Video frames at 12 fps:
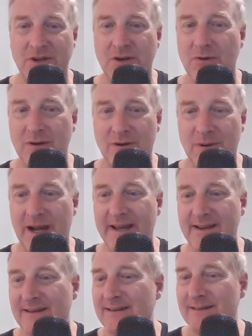two,
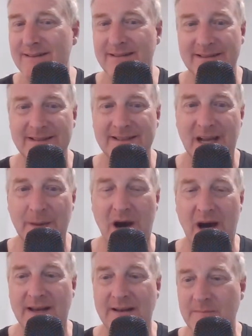right? Come
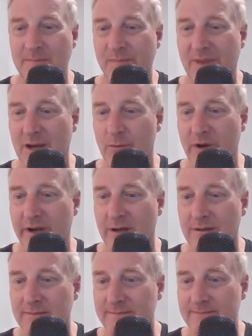on, get
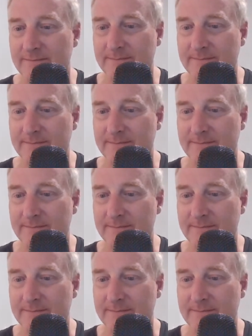real.